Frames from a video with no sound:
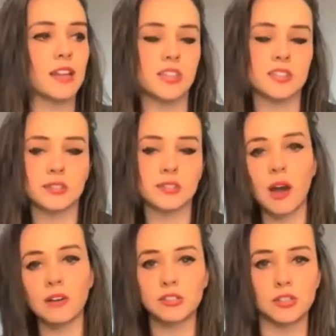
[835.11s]
just 1
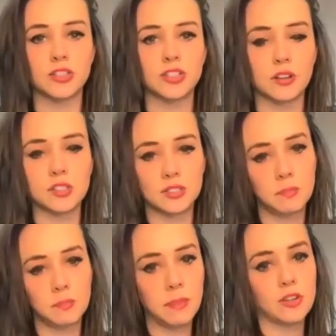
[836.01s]
or 2 songs
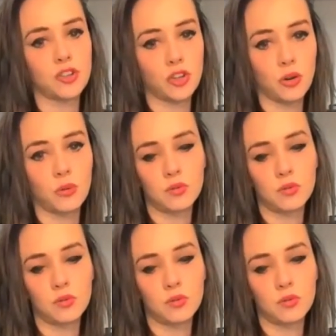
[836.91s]
per show.